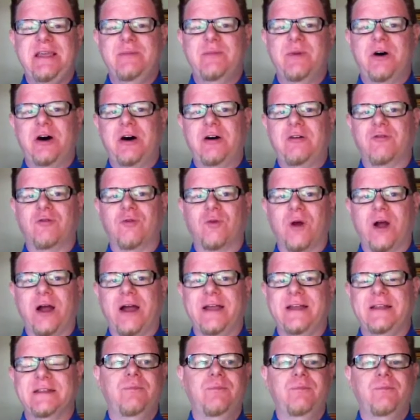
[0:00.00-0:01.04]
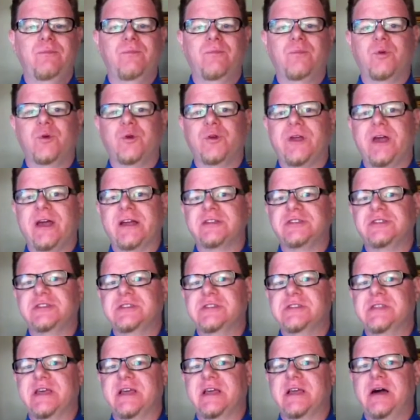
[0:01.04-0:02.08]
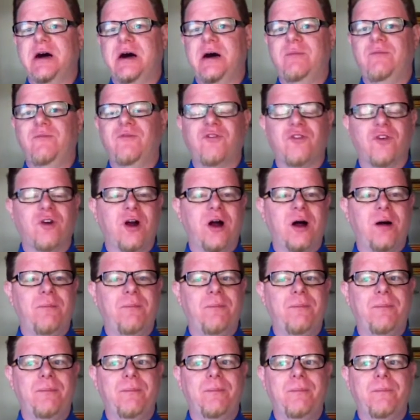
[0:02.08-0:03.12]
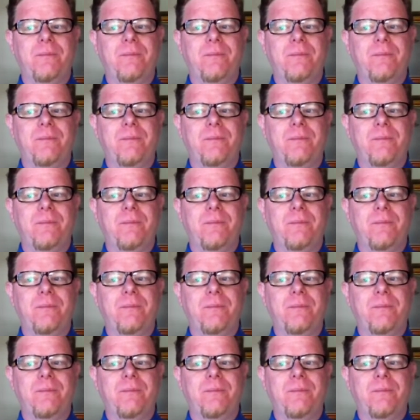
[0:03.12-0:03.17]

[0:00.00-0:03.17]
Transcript: of rights. Protections that come from